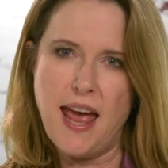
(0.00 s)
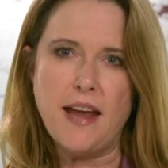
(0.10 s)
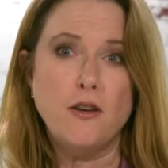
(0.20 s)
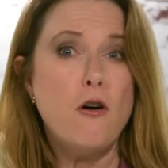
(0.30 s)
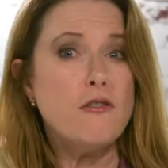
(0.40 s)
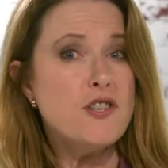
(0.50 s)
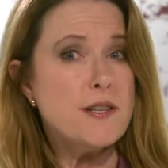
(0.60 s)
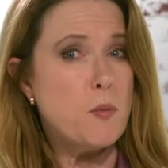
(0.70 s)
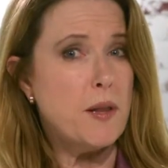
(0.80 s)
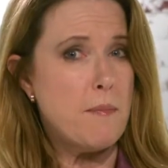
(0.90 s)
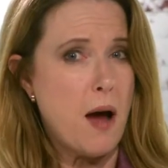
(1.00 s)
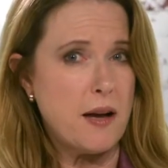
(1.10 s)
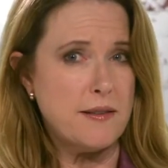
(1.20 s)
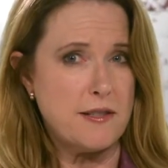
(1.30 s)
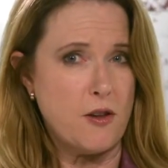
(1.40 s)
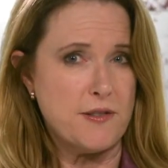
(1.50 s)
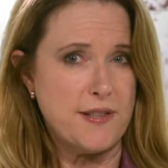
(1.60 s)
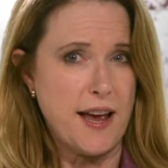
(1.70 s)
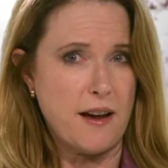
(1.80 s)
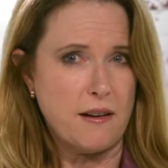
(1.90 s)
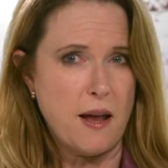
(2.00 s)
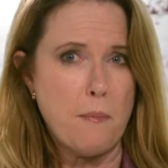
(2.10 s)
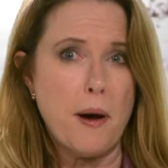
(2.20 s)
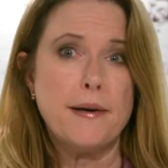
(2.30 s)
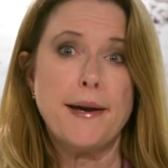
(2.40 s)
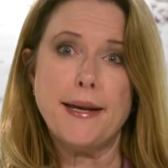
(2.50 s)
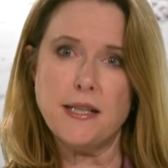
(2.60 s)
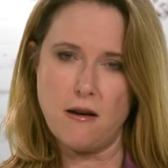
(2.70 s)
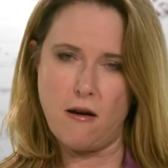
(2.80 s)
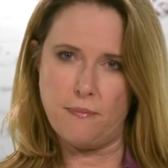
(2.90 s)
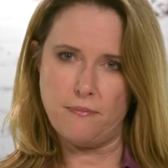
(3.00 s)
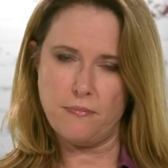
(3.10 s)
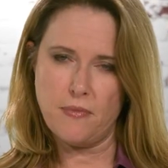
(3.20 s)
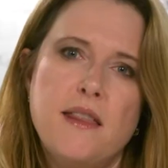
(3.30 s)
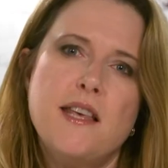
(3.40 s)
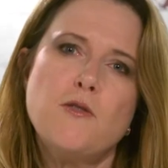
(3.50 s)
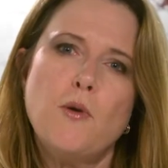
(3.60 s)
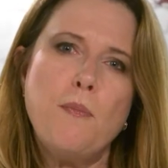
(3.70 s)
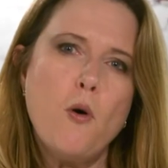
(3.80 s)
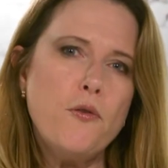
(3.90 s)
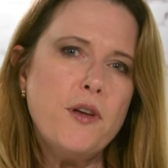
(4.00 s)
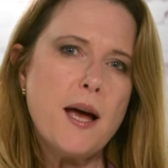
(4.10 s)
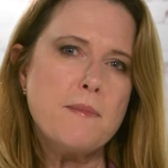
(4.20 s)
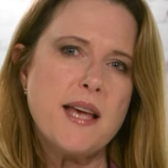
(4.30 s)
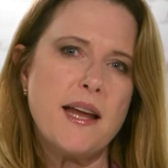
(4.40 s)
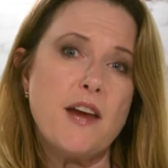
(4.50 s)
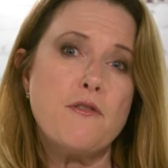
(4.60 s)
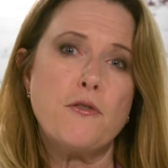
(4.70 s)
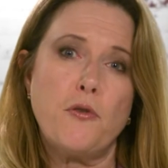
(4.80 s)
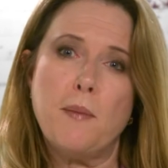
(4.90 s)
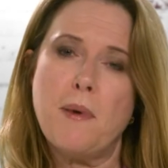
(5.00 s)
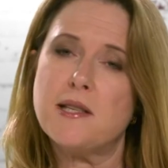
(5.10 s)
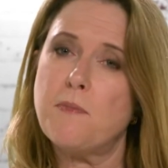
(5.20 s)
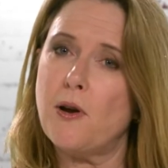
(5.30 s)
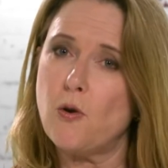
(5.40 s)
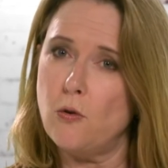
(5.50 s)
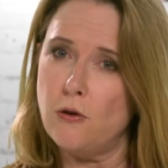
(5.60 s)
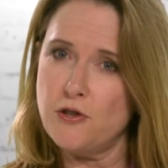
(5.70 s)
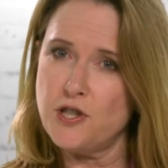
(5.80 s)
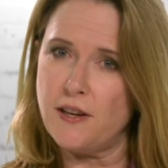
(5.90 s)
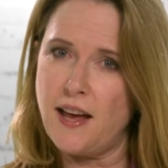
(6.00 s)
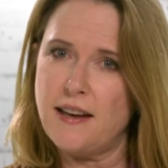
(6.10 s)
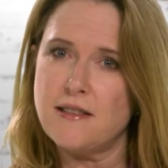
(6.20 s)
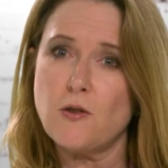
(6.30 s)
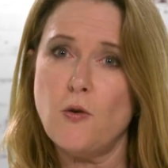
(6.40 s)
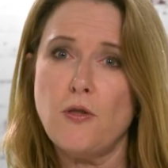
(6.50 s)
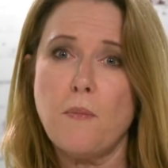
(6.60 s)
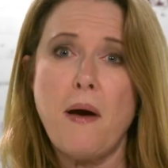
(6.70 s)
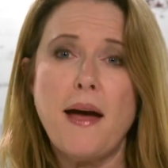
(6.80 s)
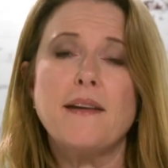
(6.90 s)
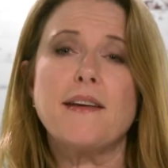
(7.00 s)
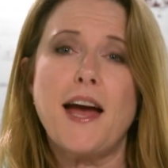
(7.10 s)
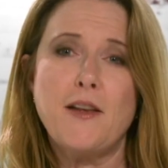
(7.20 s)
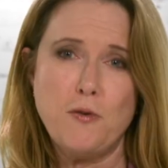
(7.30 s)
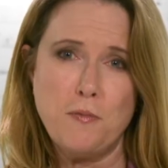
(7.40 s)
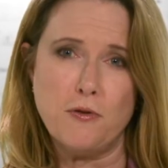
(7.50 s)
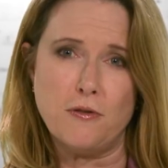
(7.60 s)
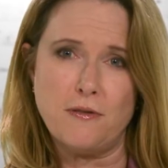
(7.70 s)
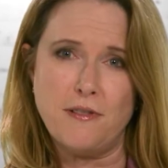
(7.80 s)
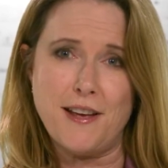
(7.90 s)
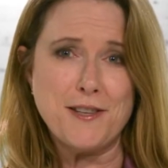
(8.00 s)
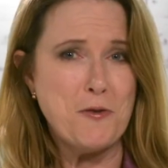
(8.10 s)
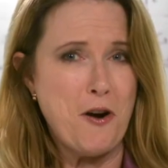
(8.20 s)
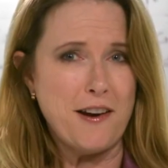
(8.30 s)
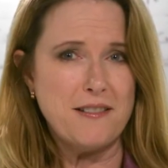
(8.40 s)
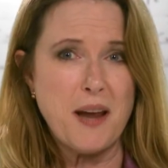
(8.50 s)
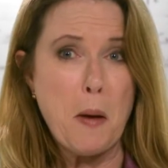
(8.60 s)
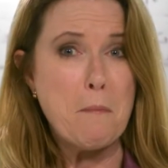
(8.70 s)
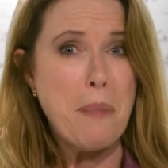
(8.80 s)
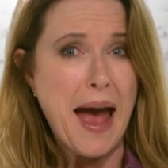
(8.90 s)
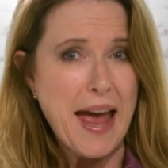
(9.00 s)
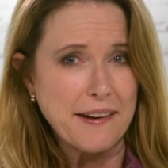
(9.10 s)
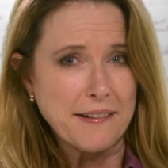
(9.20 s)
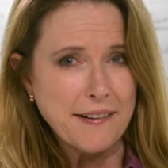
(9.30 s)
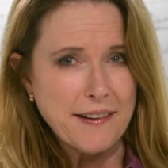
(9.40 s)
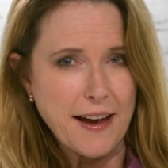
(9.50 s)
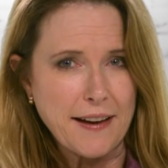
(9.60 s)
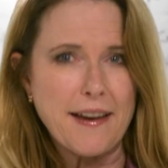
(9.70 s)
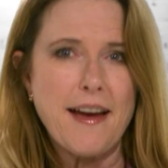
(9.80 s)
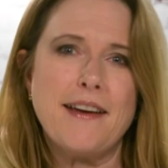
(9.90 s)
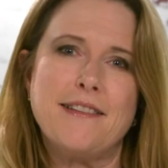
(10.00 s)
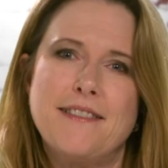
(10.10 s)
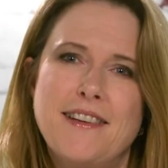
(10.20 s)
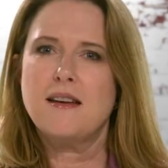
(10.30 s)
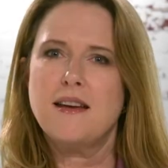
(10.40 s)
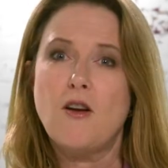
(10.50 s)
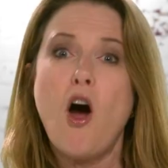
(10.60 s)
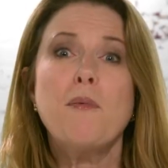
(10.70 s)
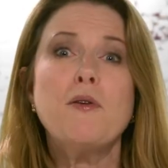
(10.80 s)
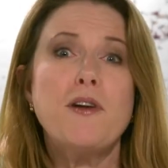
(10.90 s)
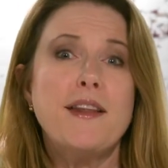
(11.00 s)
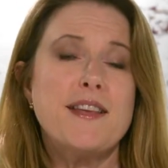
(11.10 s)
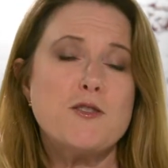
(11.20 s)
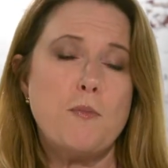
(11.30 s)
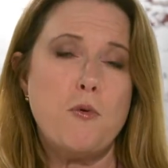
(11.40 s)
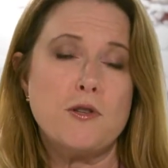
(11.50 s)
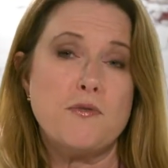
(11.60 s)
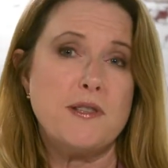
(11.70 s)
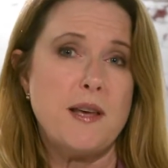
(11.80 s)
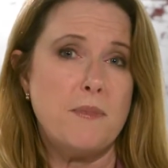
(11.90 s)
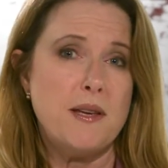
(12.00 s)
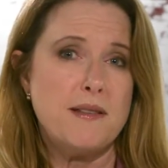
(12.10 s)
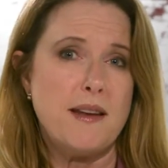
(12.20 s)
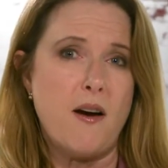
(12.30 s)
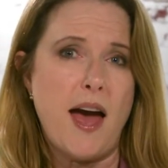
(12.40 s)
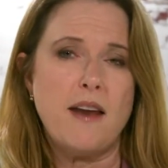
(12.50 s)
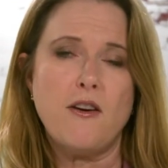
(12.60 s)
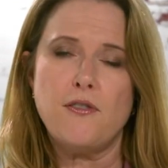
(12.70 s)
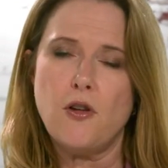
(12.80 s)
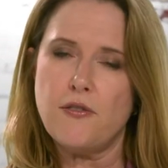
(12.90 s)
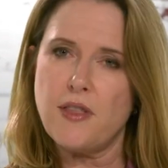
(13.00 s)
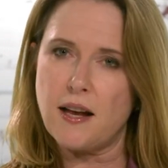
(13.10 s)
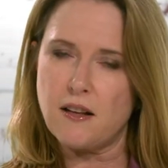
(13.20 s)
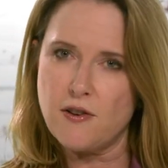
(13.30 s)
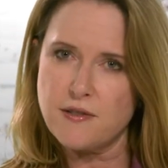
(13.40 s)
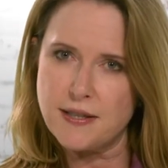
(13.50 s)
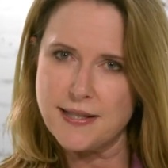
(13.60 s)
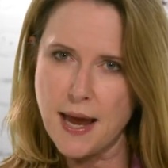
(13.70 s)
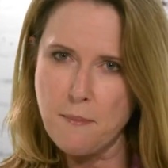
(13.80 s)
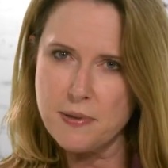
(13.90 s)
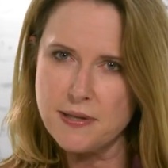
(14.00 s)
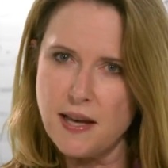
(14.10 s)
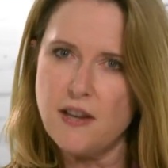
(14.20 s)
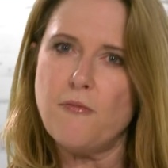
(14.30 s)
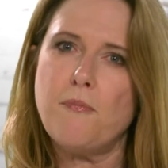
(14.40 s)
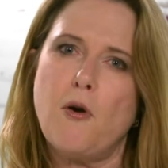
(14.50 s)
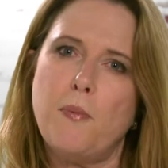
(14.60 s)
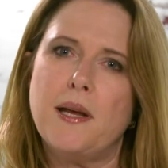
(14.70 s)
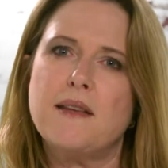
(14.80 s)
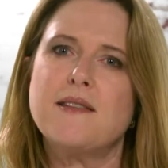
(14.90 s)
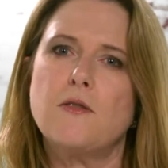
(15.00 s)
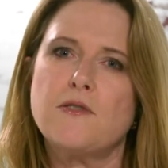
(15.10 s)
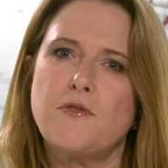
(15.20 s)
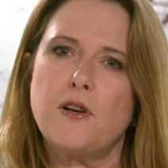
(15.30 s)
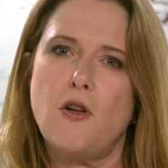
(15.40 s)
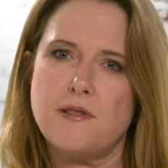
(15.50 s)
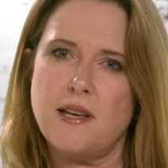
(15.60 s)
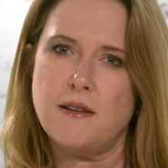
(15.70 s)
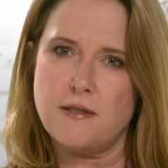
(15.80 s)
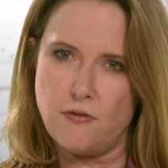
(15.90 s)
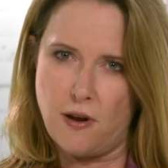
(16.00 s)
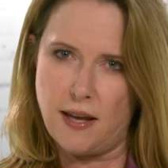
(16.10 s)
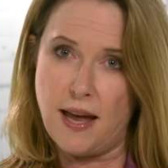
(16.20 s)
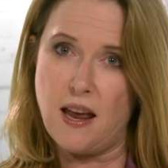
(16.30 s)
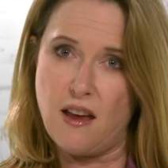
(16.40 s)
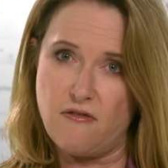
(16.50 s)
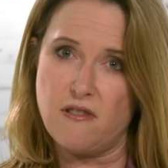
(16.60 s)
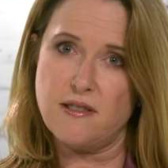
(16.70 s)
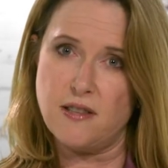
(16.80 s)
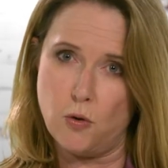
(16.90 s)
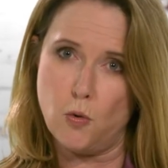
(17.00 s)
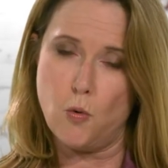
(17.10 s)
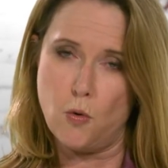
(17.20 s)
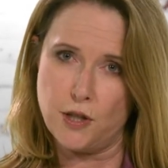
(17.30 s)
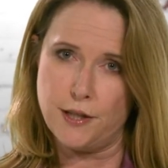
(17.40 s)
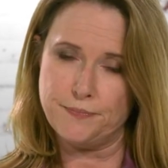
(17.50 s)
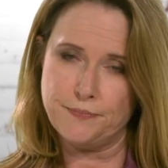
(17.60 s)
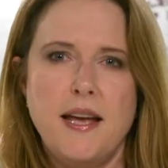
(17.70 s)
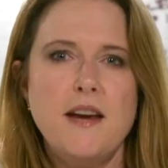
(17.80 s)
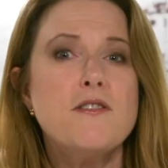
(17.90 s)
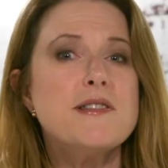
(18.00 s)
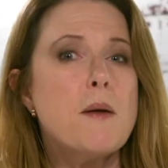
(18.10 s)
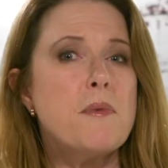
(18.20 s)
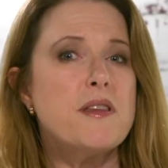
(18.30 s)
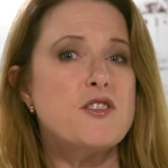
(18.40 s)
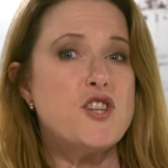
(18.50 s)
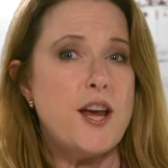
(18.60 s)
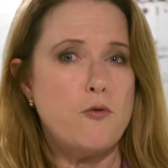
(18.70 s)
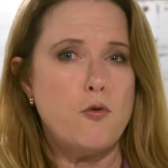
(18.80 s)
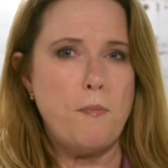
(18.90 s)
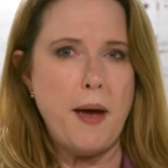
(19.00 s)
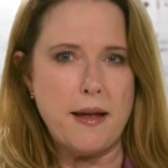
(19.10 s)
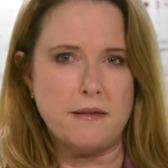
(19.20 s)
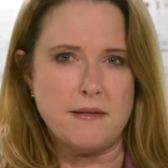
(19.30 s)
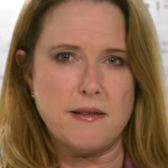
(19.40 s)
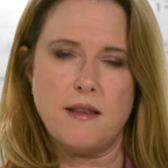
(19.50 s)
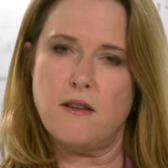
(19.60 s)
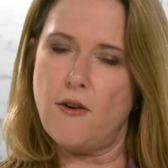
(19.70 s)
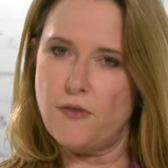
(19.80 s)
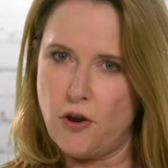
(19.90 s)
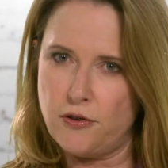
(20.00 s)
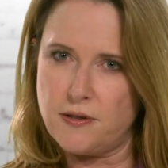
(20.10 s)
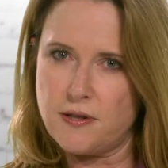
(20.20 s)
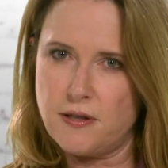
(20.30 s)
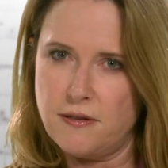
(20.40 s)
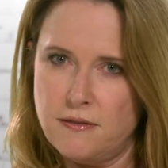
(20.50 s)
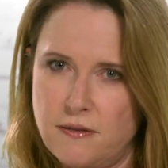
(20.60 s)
And not just when the market slows down, but at any time. There's a report that comes out every 3 months by Corelogic, and it's called the Pain and Gain Report. That's right, pain and gain. Now, I've been reading these reports for some years now, and I've learnt that close to 10% of property sells for a loss in Australia every single quarter. Here are some of the general patterns that I've noticed.